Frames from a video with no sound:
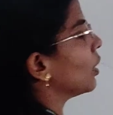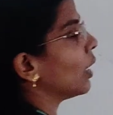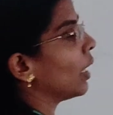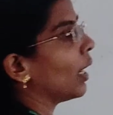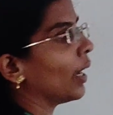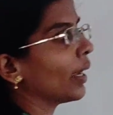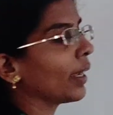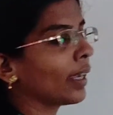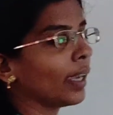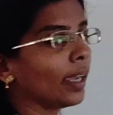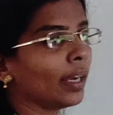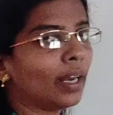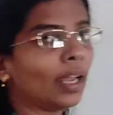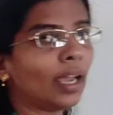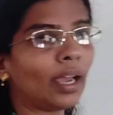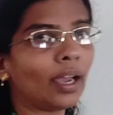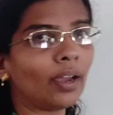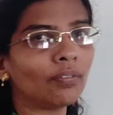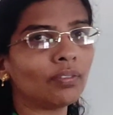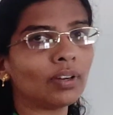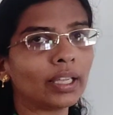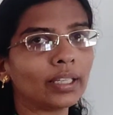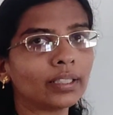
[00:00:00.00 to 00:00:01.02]
I can
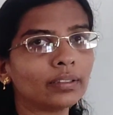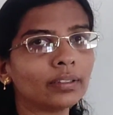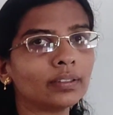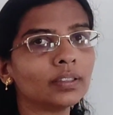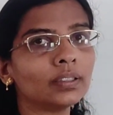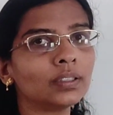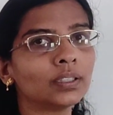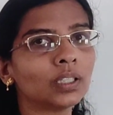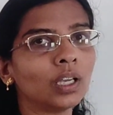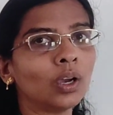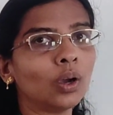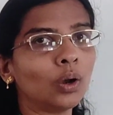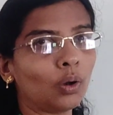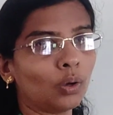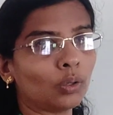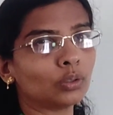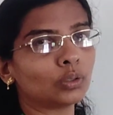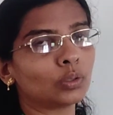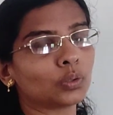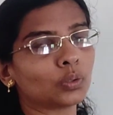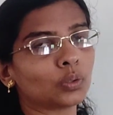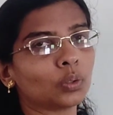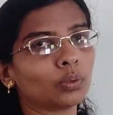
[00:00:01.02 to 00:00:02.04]
have like this
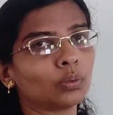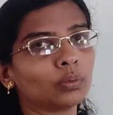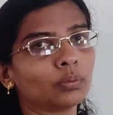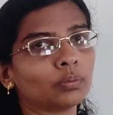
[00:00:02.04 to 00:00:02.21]
also.